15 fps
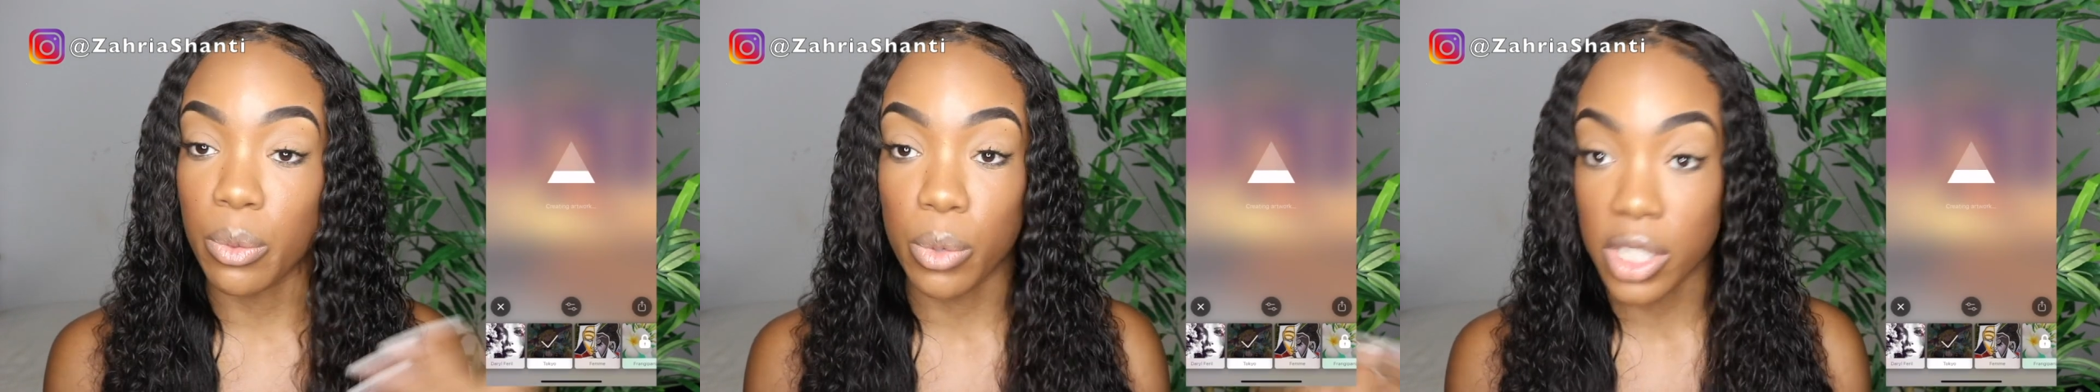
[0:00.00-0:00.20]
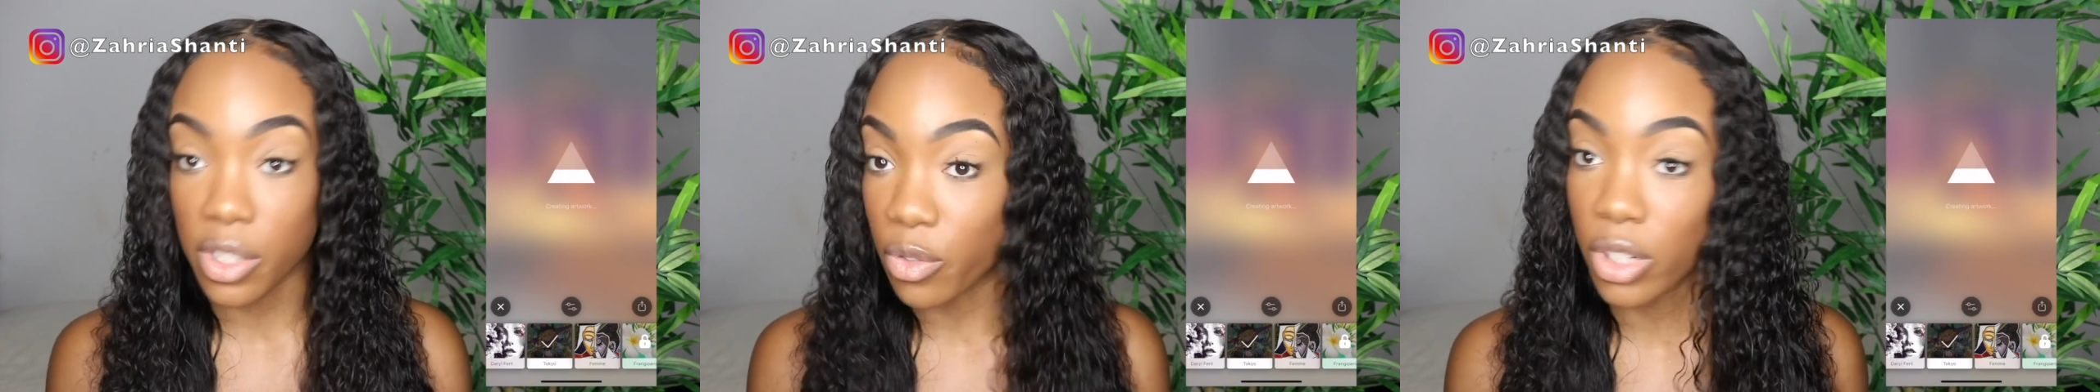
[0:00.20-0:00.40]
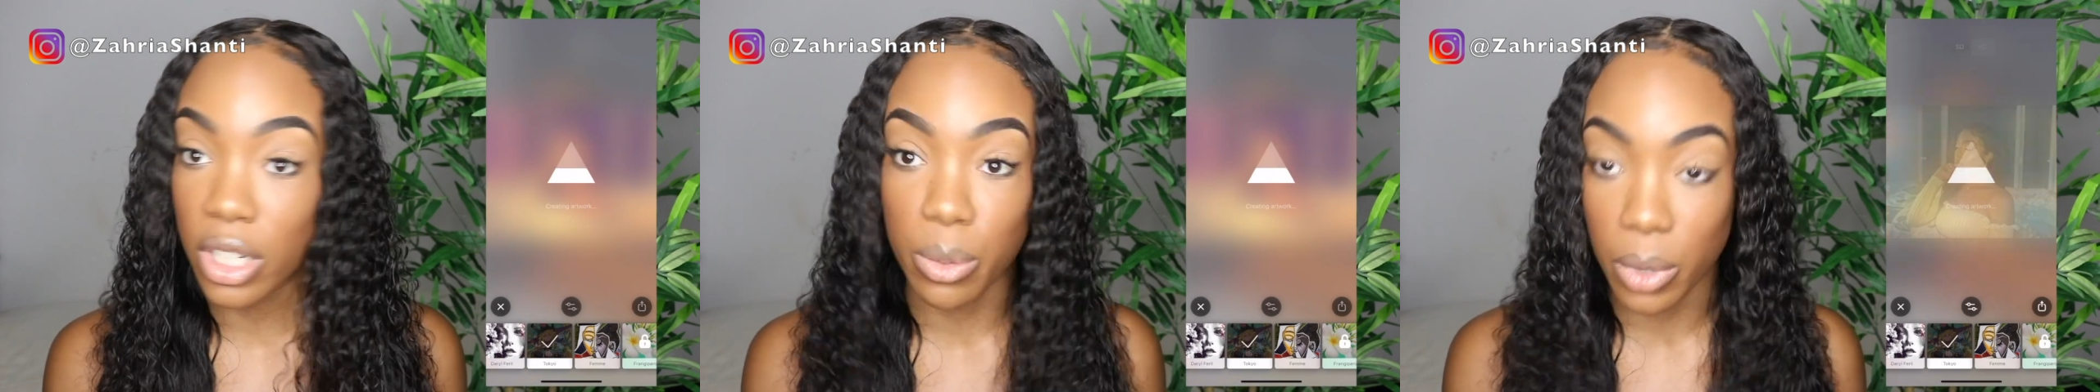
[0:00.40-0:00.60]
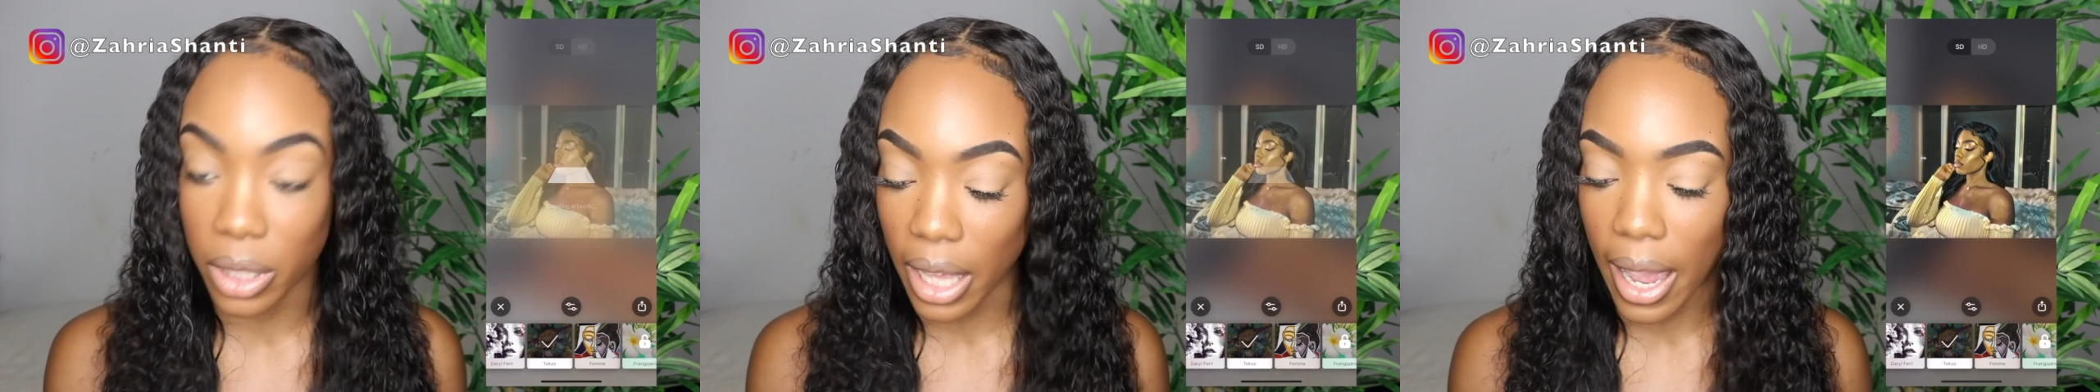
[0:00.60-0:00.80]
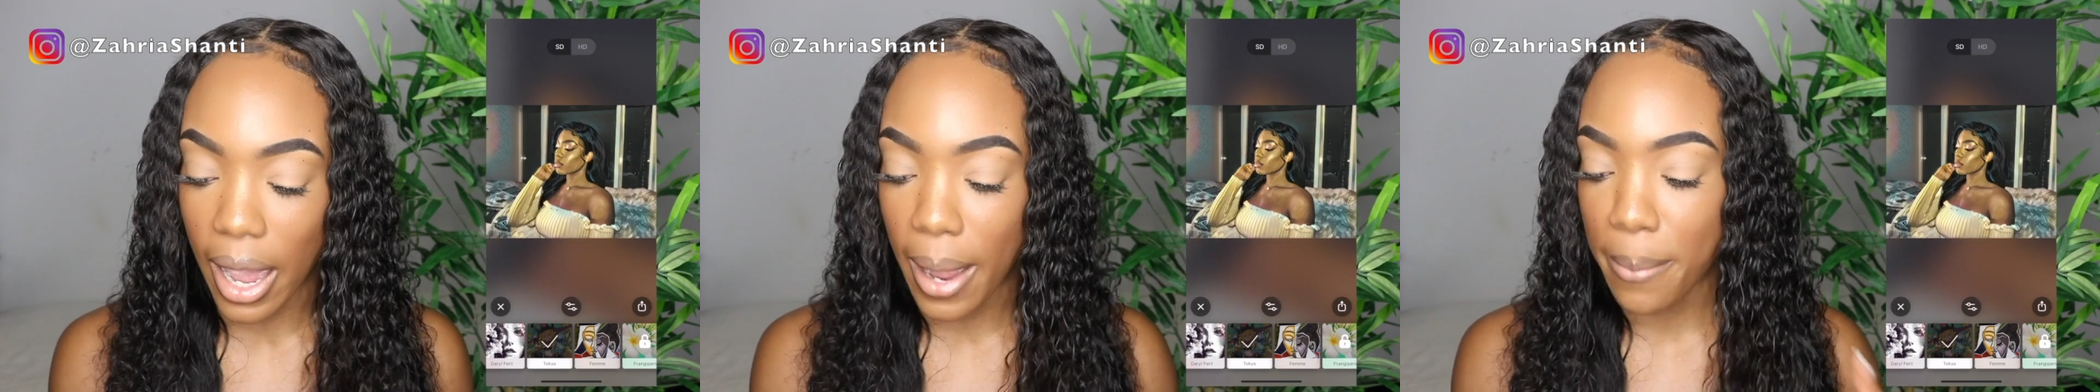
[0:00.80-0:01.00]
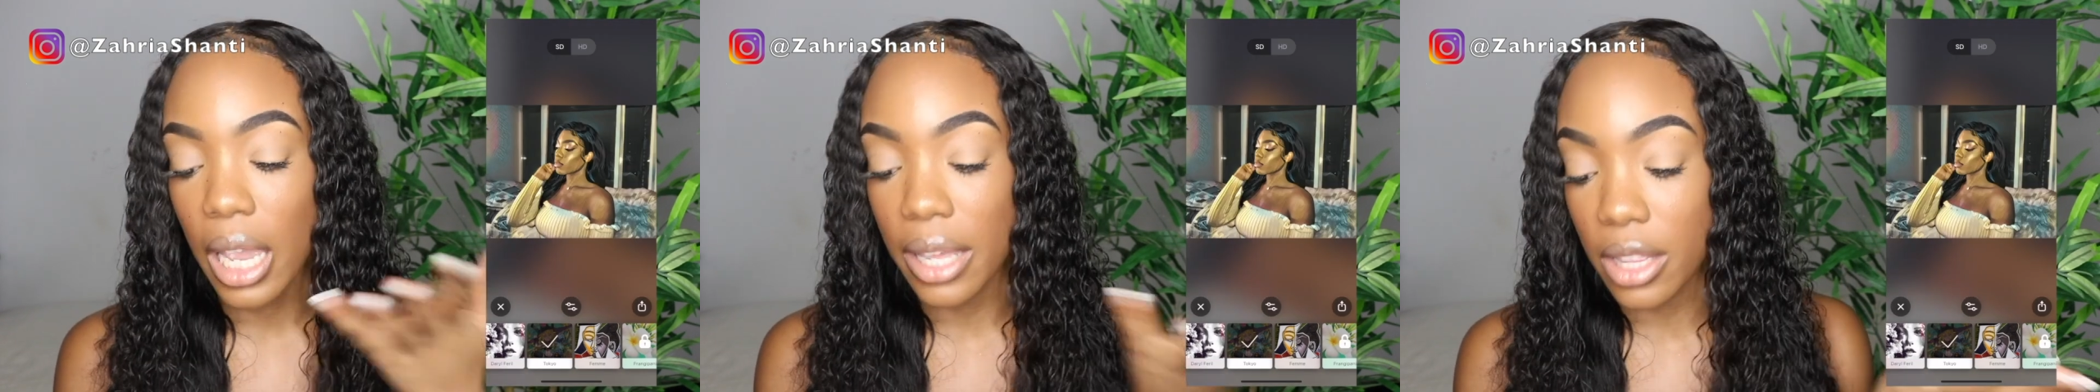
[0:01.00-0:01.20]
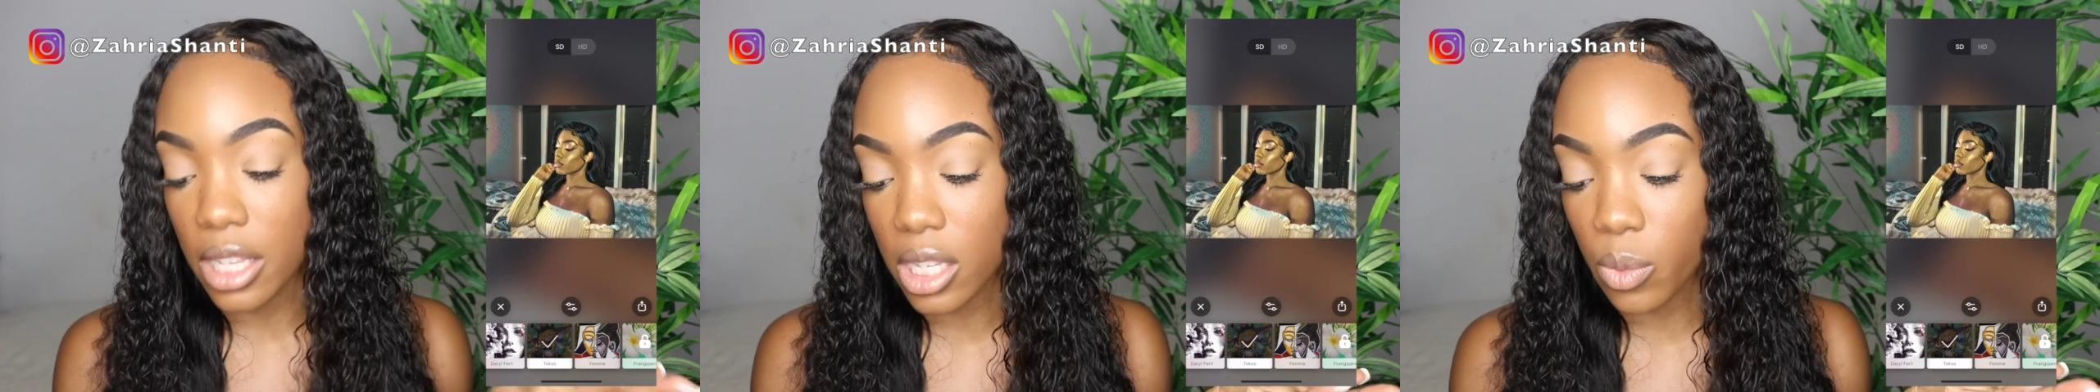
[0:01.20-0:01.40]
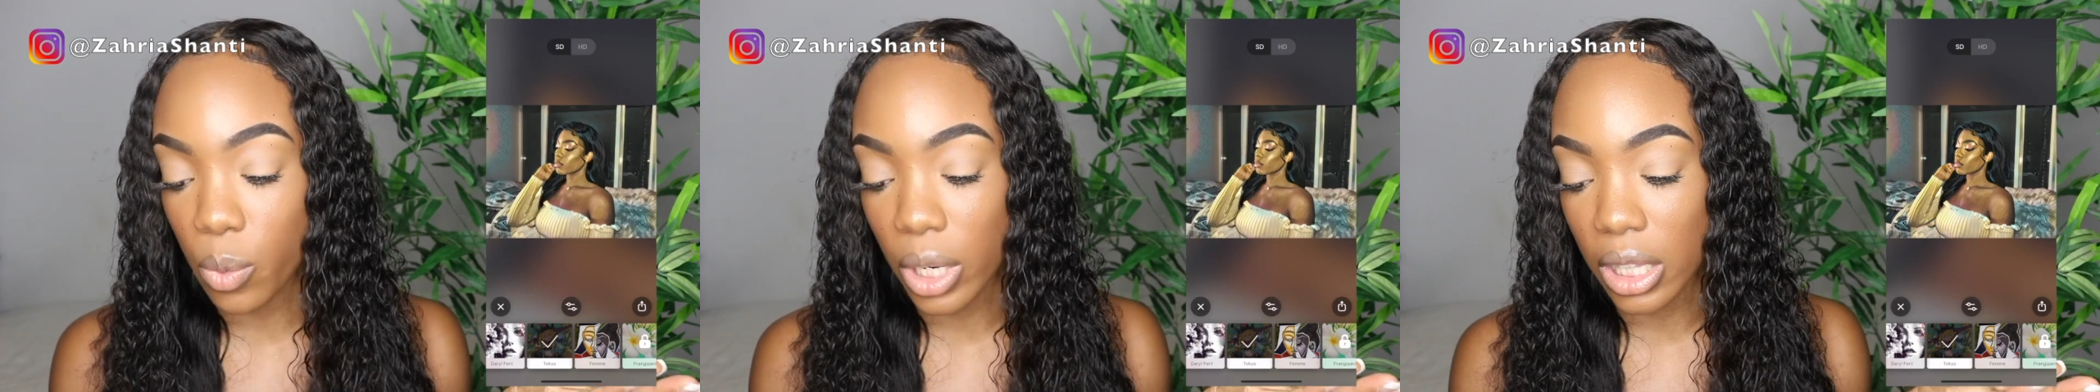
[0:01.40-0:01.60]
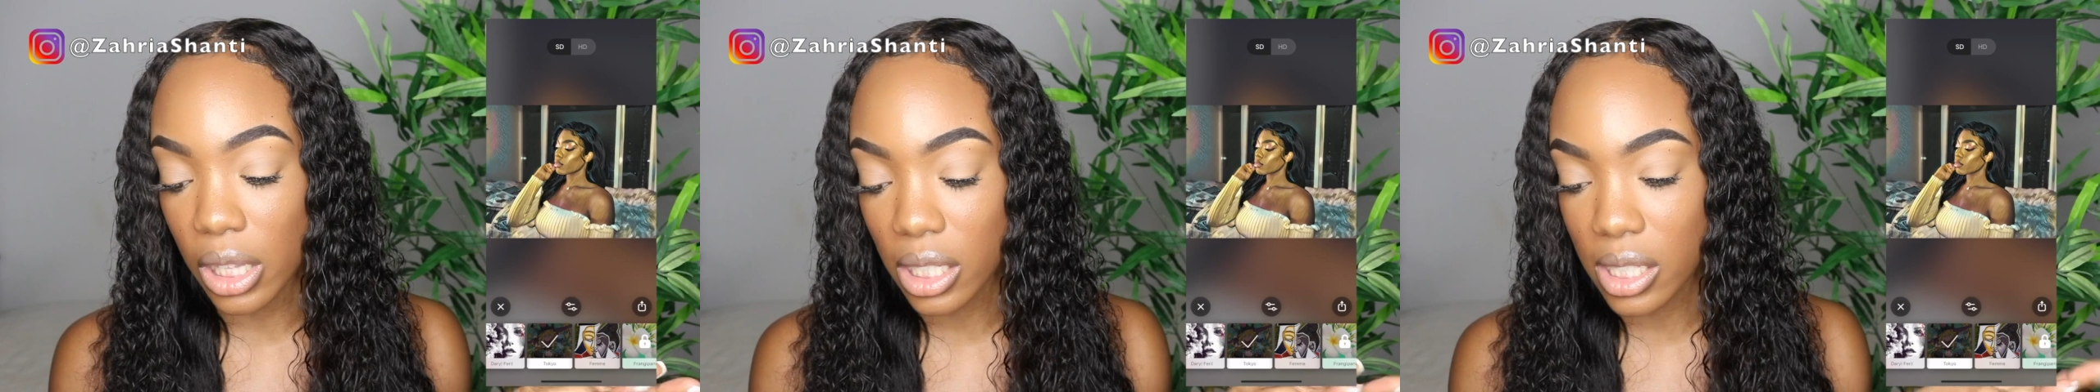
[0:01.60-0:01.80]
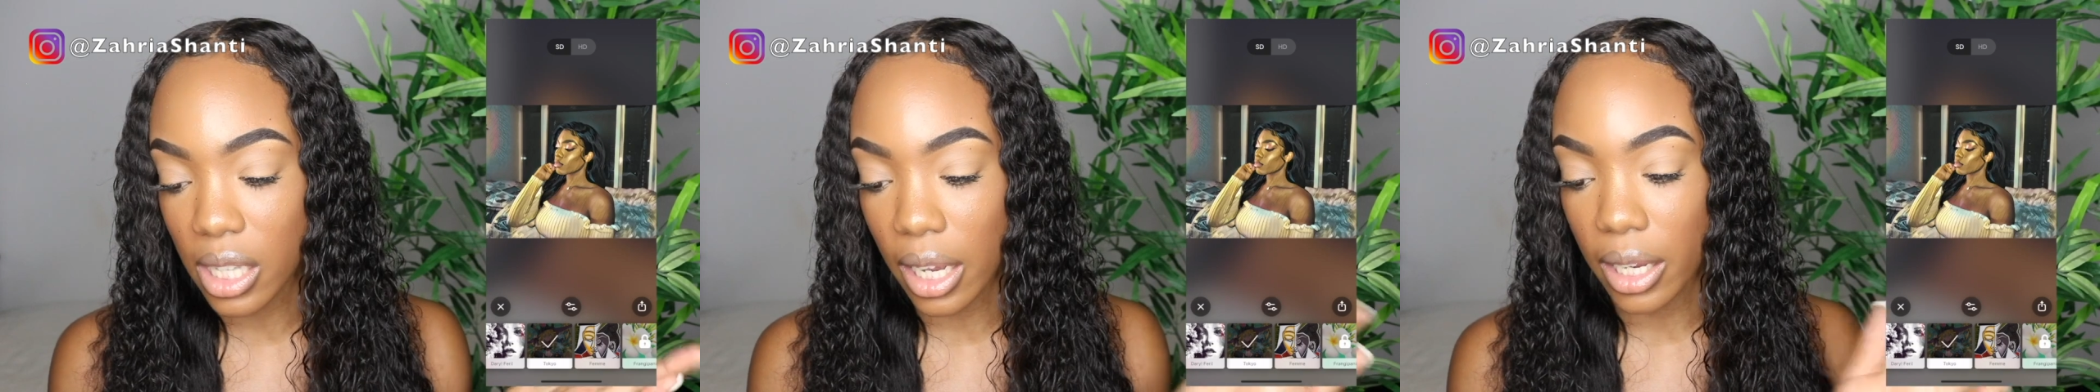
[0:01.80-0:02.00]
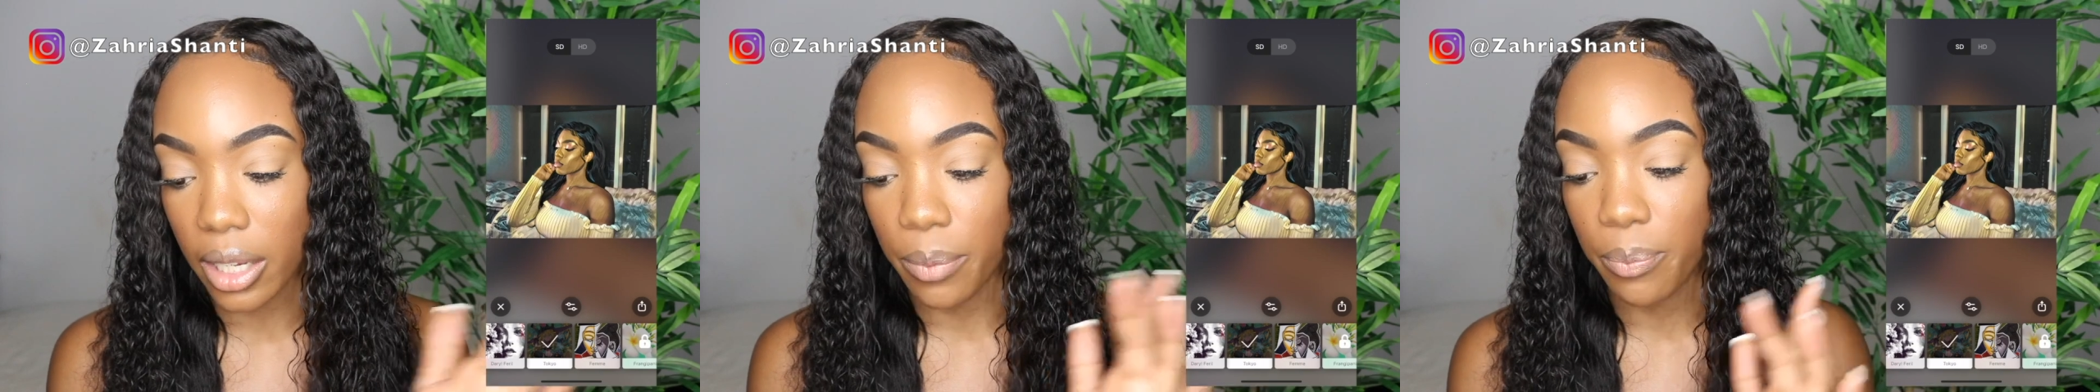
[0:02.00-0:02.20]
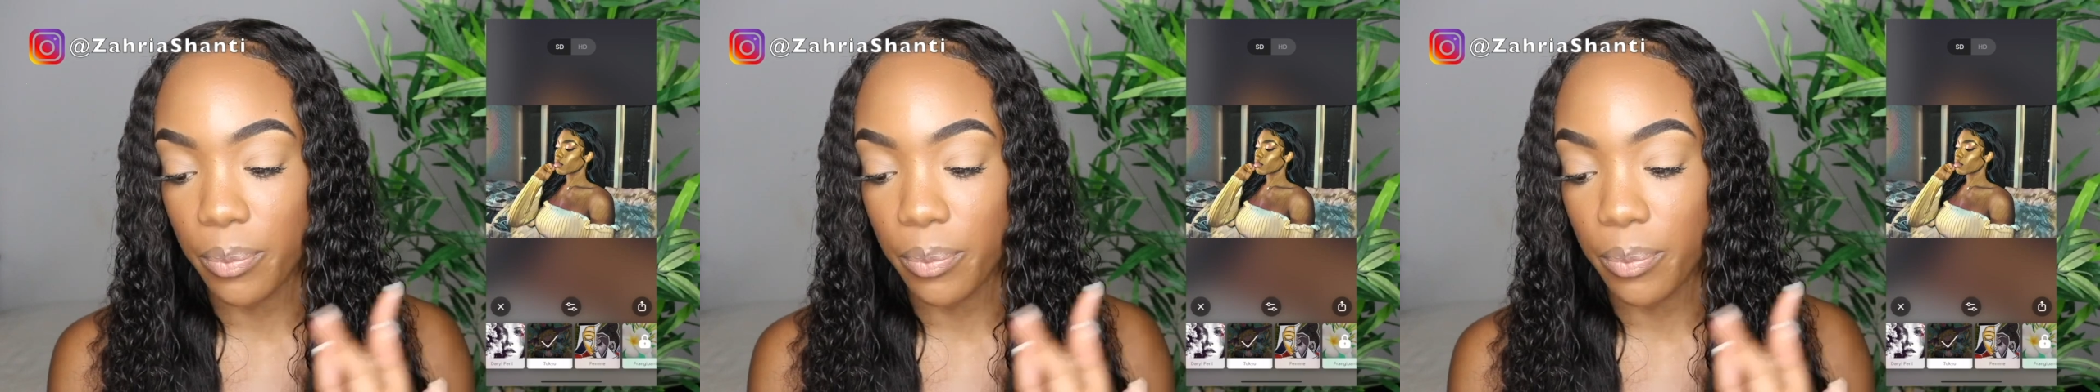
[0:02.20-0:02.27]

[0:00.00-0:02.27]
was free with the app, and this is what it looks like.